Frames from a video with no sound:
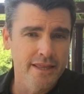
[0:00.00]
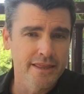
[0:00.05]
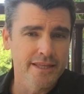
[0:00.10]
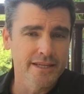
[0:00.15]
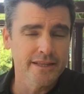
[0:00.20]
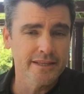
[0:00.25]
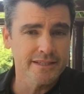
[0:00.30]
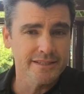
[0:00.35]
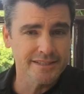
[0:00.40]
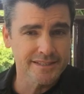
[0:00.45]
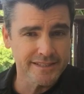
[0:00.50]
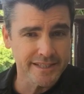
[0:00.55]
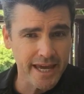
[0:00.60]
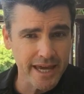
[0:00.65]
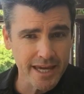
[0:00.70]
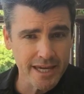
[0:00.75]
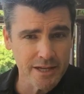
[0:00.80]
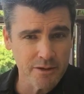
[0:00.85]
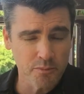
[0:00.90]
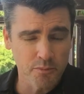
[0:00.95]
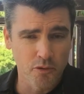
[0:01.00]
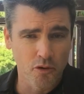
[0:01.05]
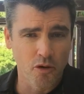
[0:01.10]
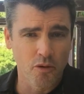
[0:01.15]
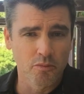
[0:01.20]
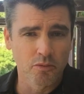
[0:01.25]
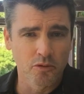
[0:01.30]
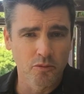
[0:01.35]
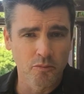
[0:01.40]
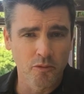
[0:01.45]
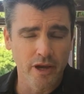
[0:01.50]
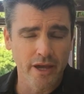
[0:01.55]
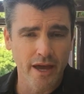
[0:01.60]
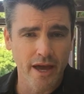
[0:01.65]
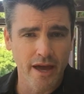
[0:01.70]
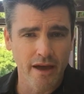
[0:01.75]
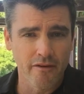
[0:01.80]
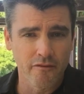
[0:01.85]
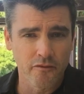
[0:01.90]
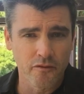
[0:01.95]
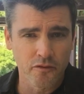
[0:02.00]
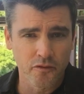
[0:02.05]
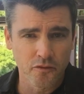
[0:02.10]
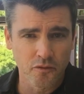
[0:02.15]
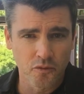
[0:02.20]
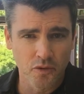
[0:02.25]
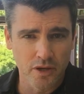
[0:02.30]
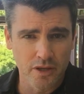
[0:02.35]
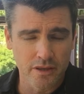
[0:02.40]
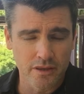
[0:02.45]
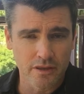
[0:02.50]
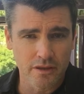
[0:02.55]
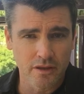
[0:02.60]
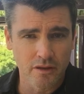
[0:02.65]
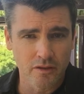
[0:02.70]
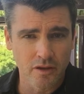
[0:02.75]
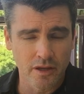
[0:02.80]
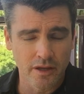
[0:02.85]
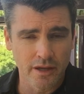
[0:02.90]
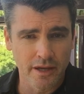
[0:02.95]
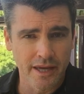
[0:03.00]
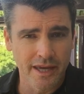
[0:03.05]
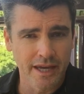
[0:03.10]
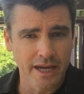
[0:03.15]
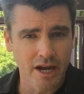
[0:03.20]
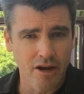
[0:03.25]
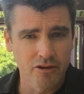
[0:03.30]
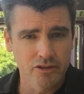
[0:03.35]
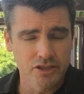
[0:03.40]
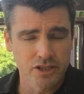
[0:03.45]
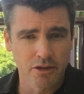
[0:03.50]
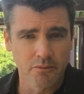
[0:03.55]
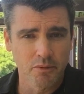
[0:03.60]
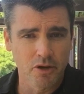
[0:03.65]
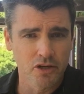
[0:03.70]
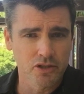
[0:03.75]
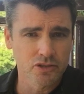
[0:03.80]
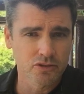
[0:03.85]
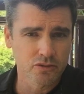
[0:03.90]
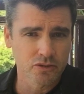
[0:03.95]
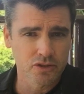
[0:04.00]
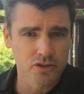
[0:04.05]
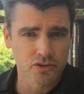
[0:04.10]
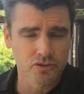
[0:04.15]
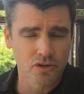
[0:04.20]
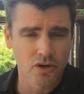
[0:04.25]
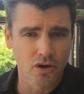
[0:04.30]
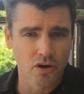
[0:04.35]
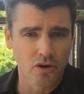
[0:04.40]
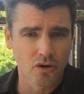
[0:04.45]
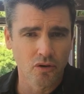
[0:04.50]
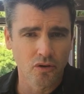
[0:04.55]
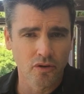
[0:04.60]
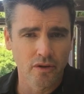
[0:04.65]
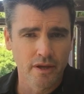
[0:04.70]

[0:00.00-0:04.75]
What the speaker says: The second problem we have with encouraging emotional control